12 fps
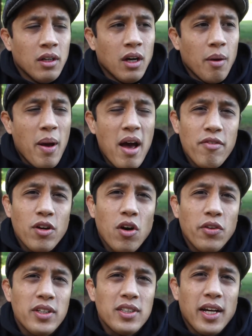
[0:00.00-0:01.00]
I'm having all
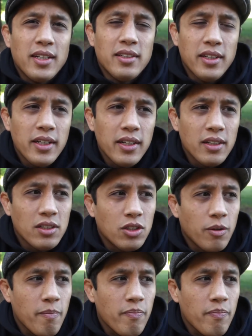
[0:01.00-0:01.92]
these ideas,